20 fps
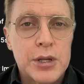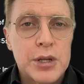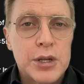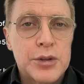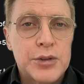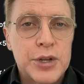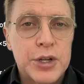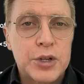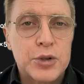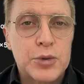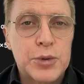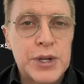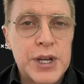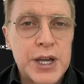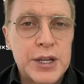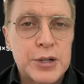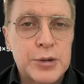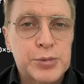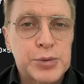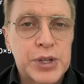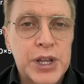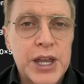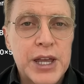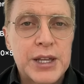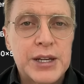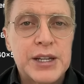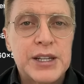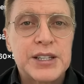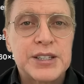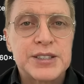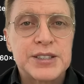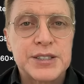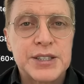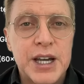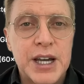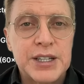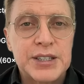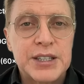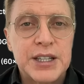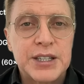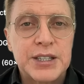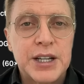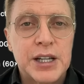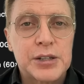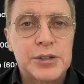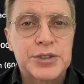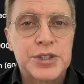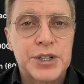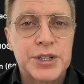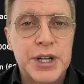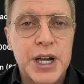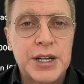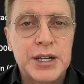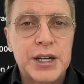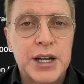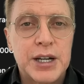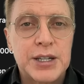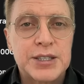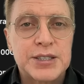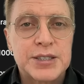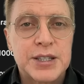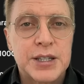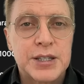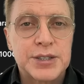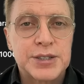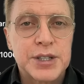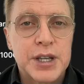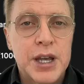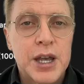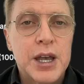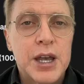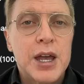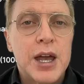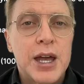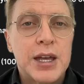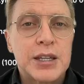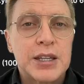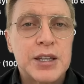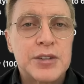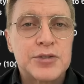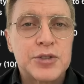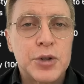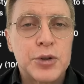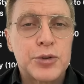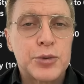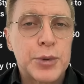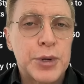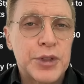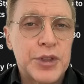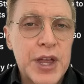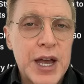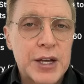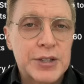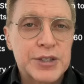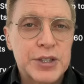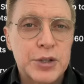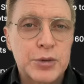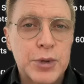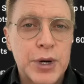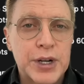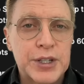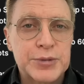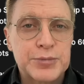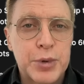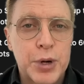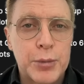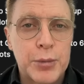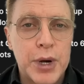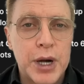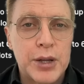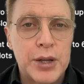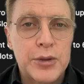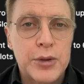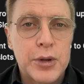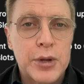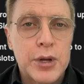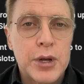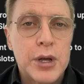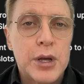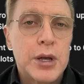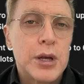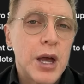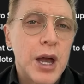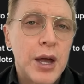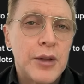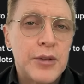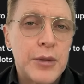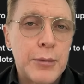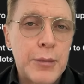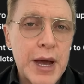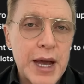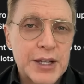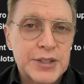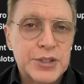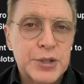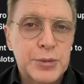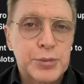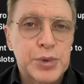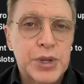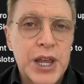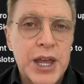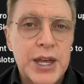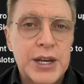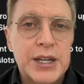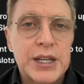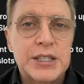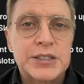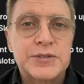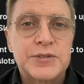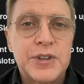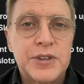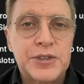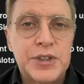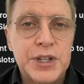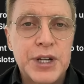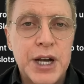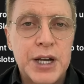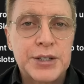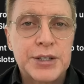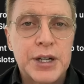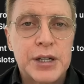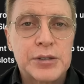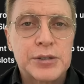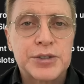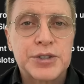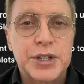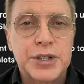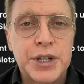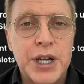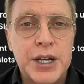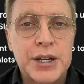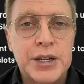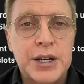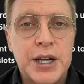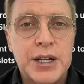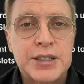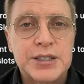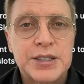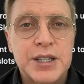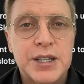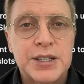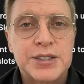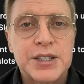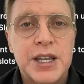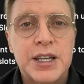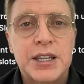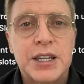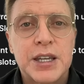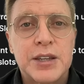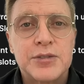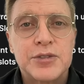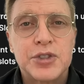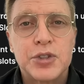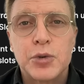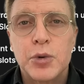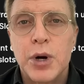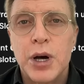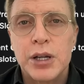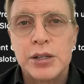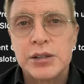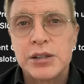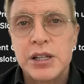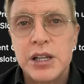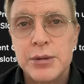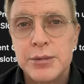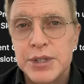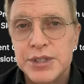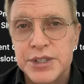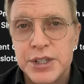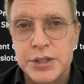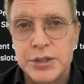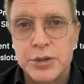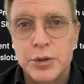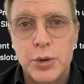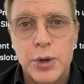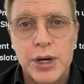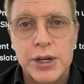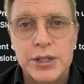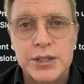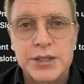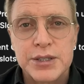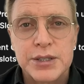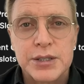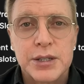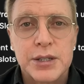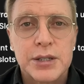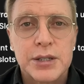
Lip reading: The creator plan is $19.99 and gives you 3,000 credits per month. And the master plan is $59.99 and gives you unlimited credits.